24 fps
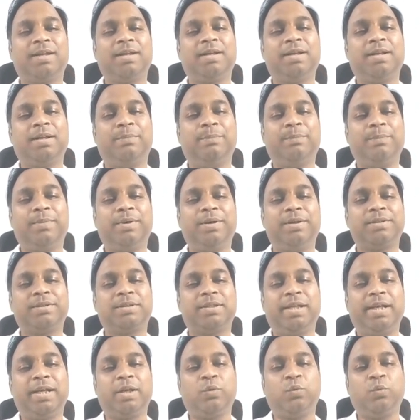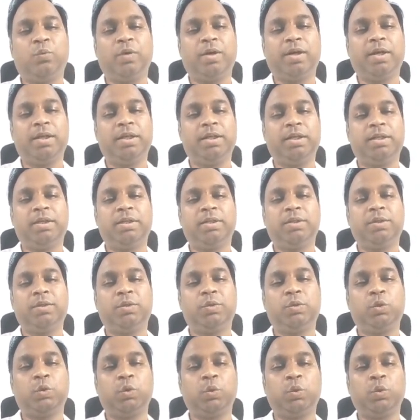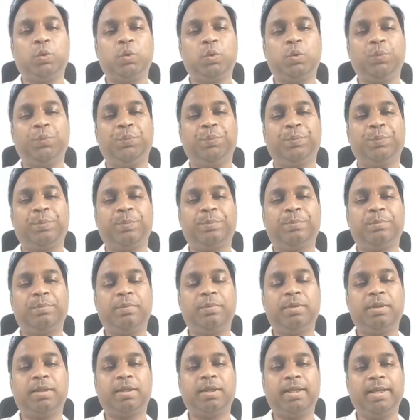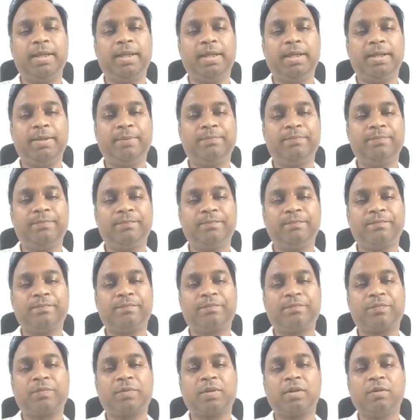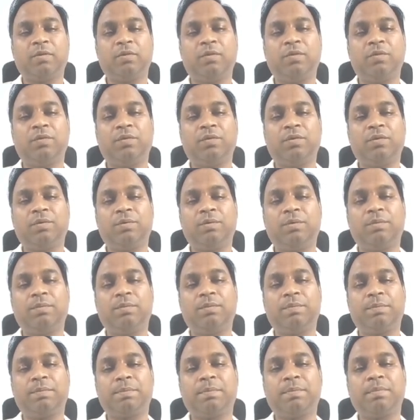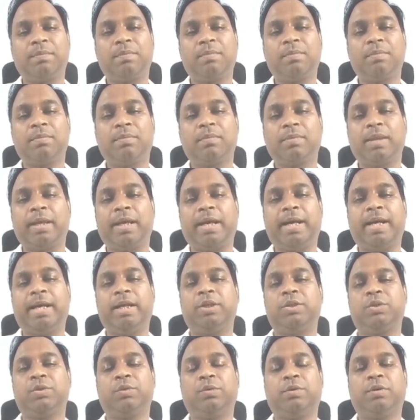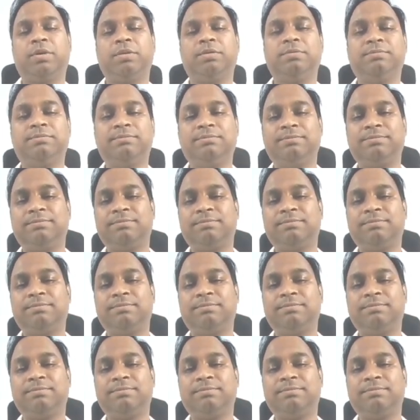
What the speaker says: numbers like 1, 2, 3, 4, and so on?